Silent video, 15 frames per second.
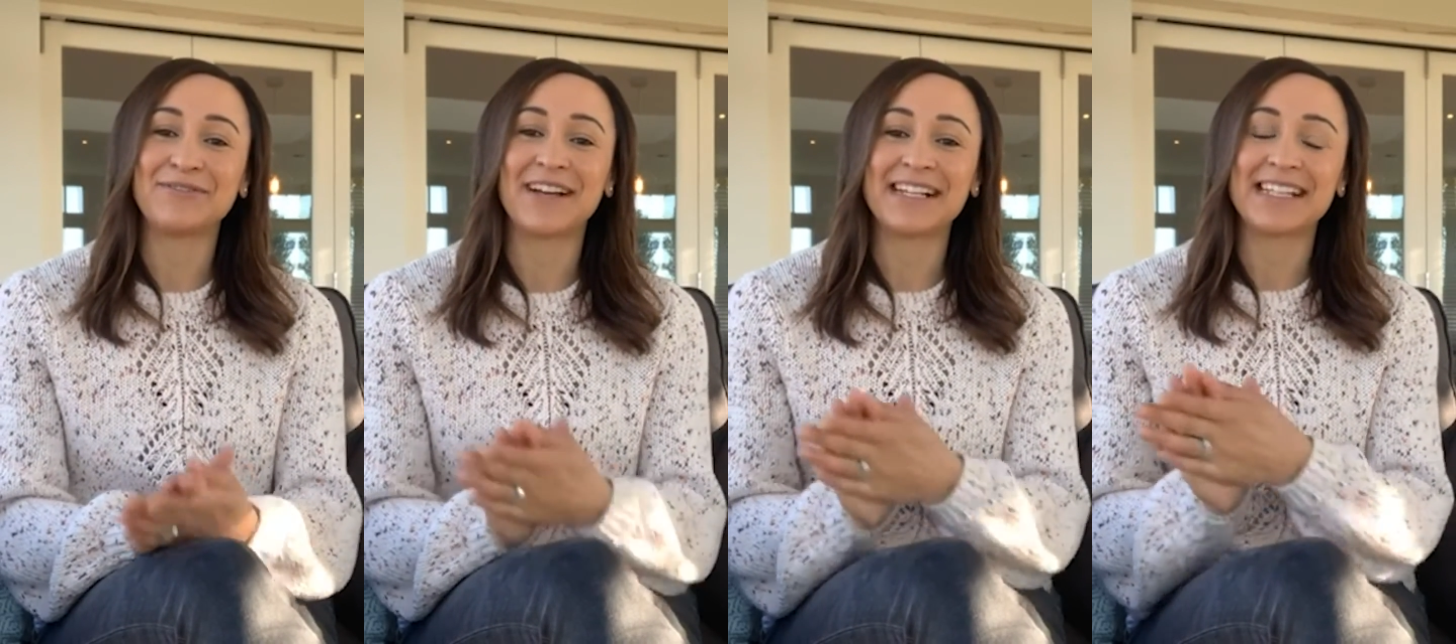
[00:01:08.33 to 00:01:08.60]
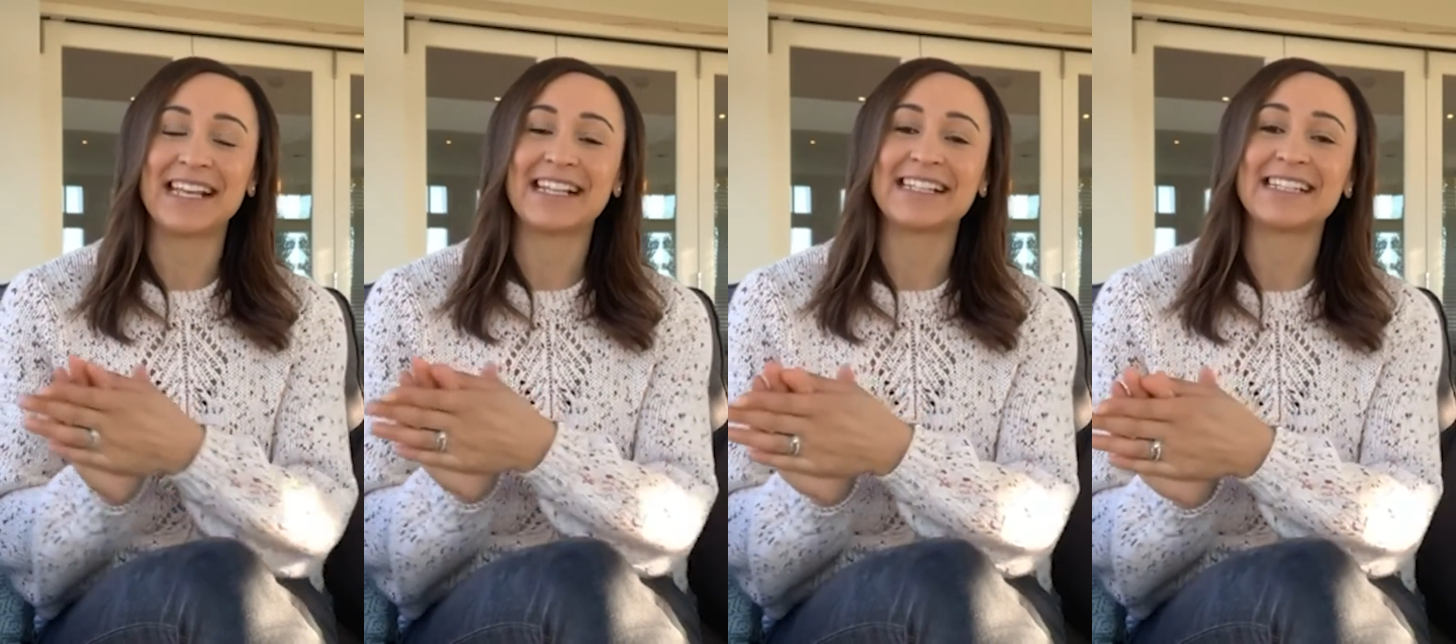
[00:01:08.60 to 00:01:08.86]

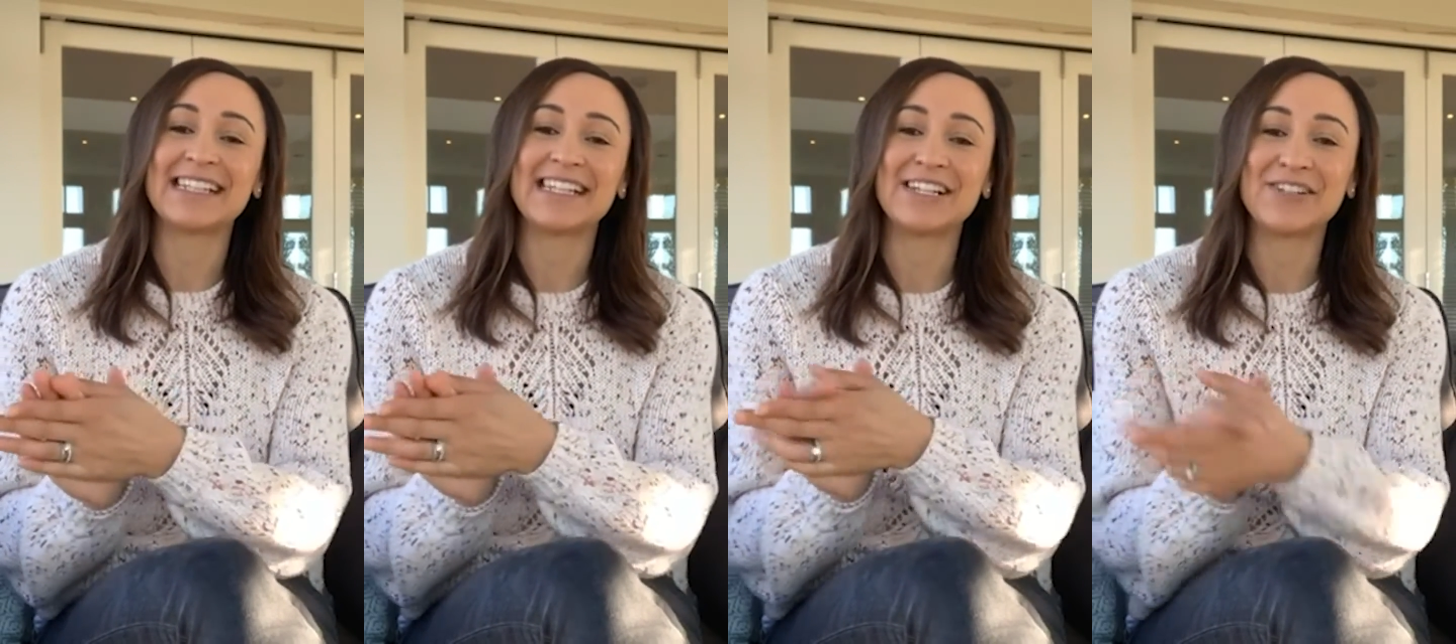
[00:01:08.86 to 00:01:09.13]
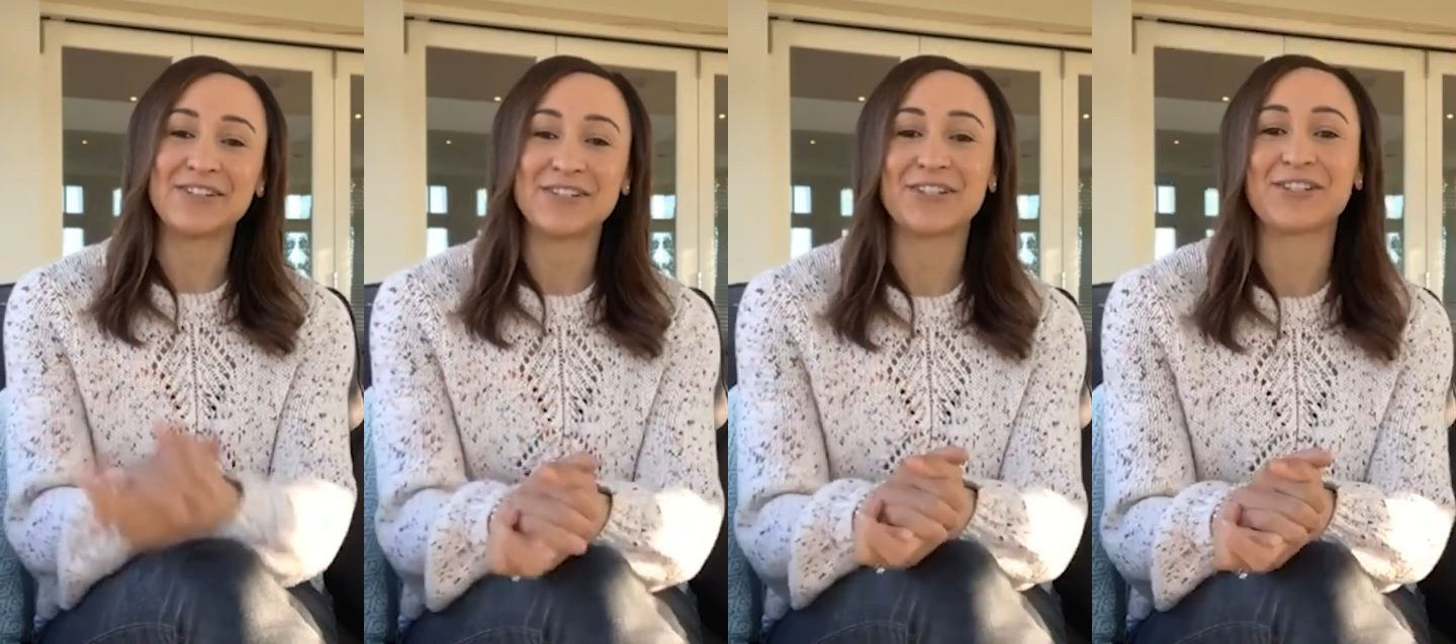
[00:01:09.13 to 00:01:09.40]
vitality
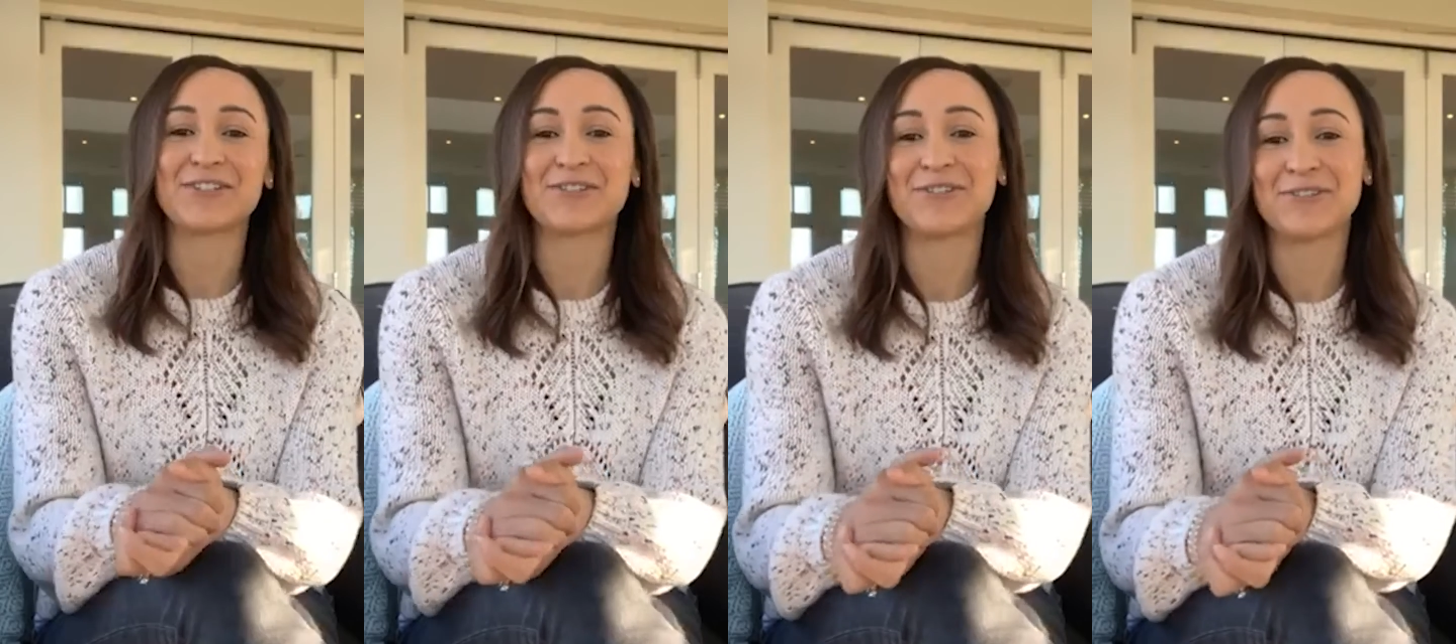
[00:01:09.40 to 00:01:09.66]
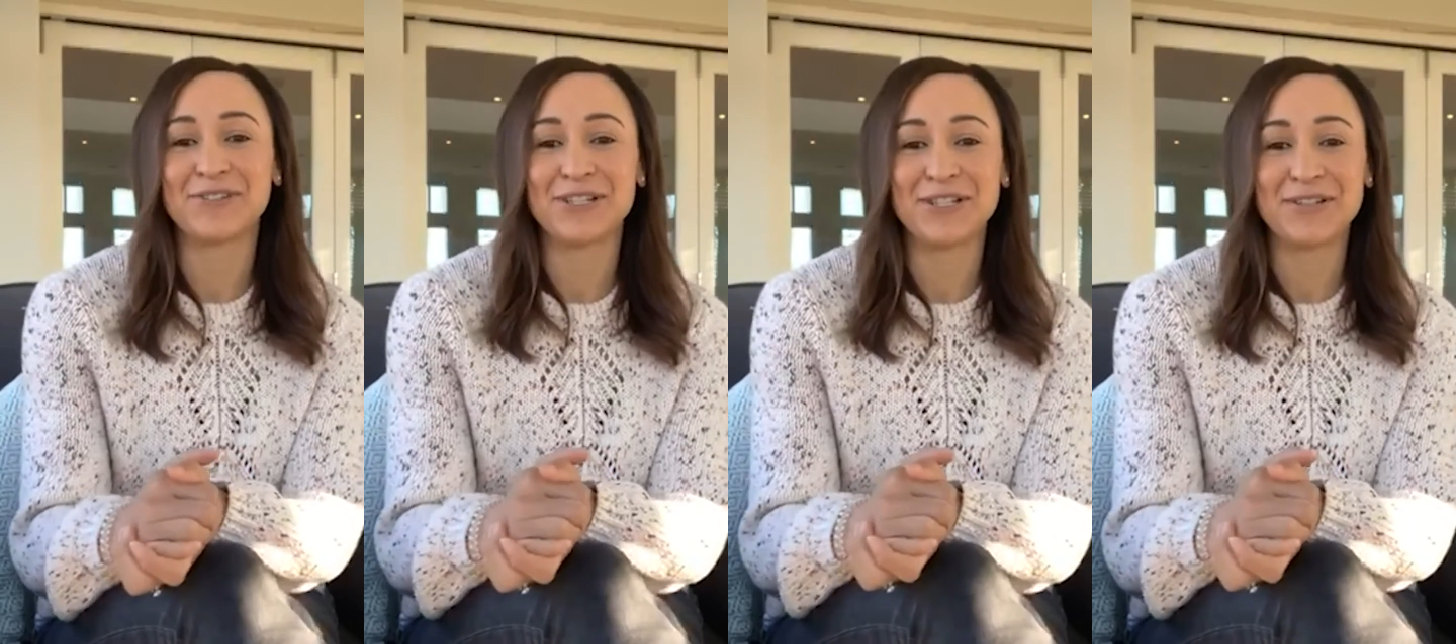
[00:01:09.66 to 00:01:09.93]

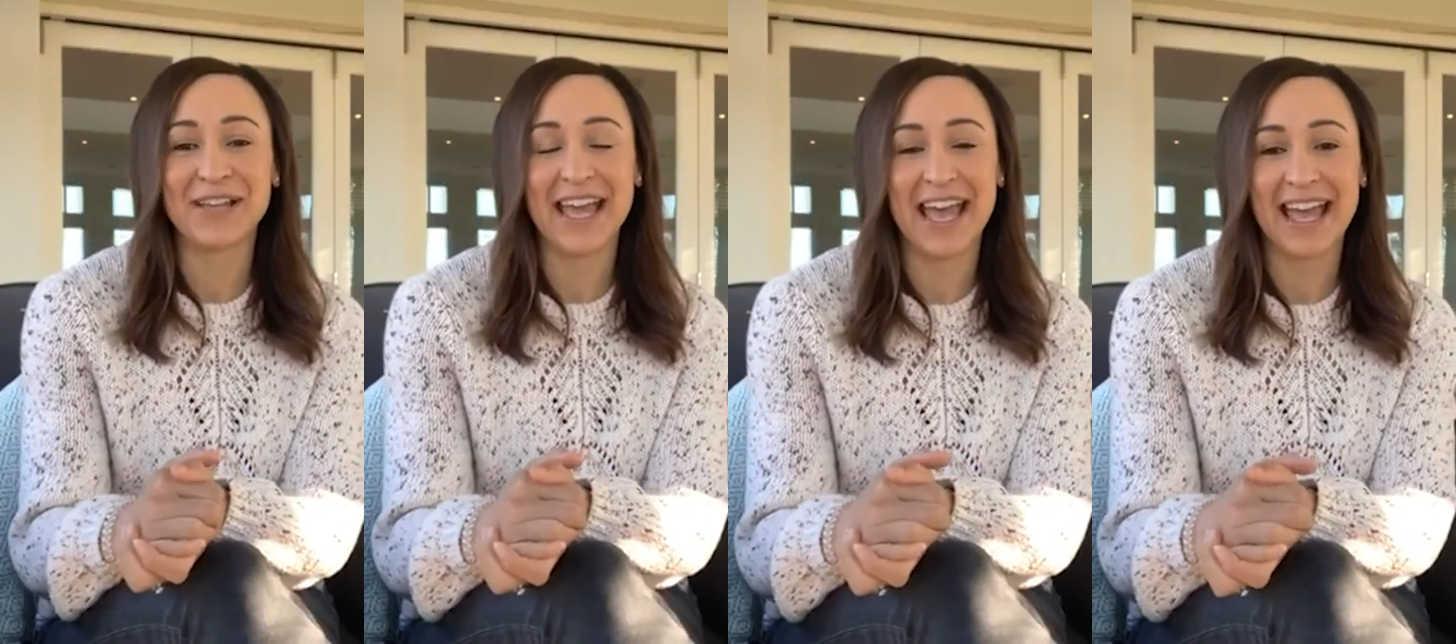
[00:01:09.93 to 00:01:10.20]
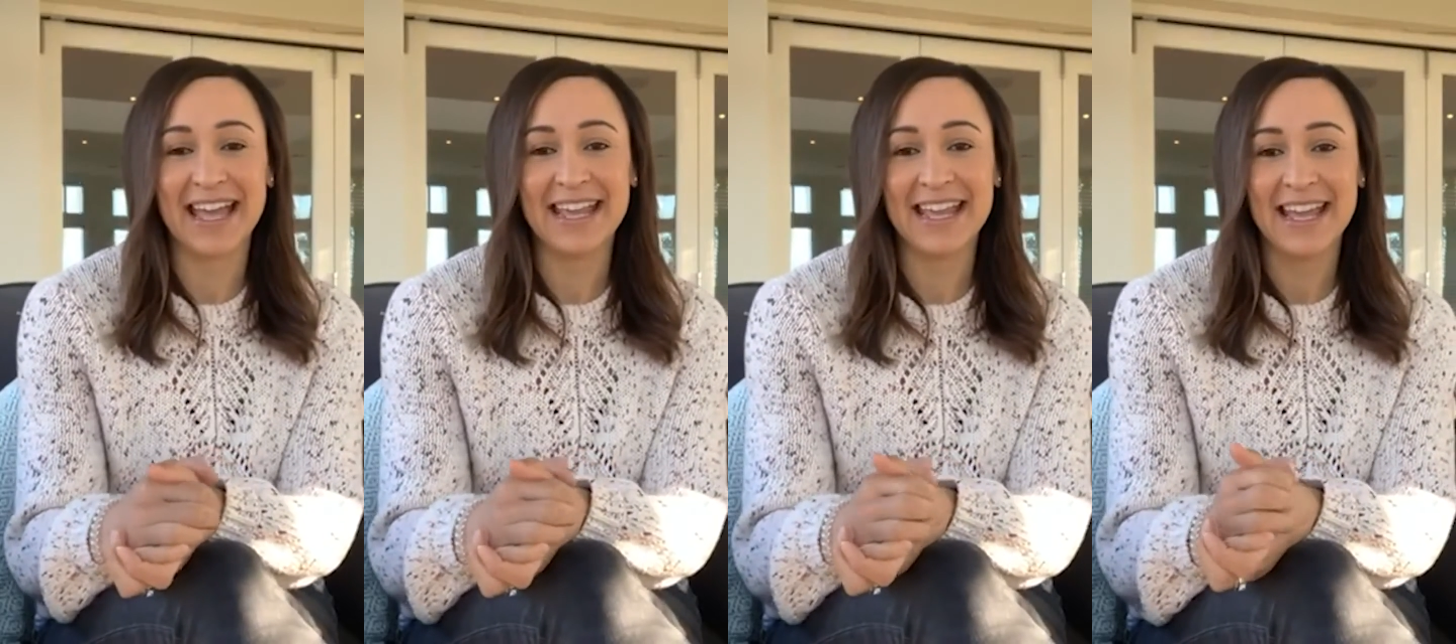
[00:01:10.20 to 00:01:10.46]
underscore
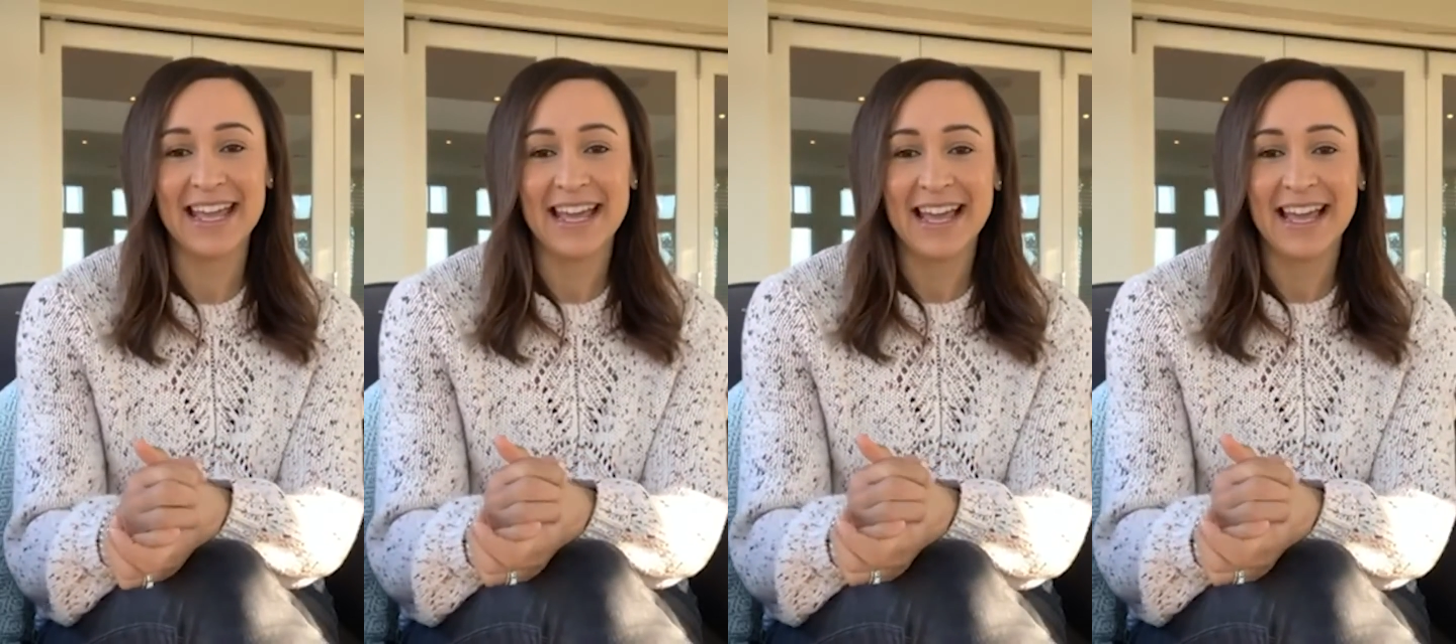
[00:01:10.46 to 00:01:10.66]
UK.